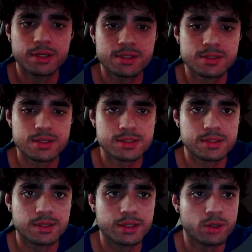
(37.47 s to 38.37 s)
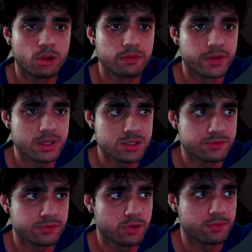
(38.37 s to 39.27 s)
is this is the lead qualification
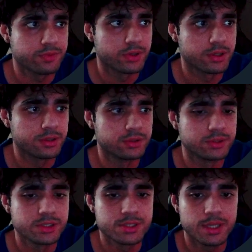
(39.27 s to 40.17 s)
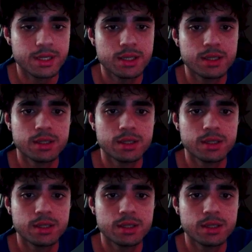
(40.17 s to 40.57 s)
form for the real estate.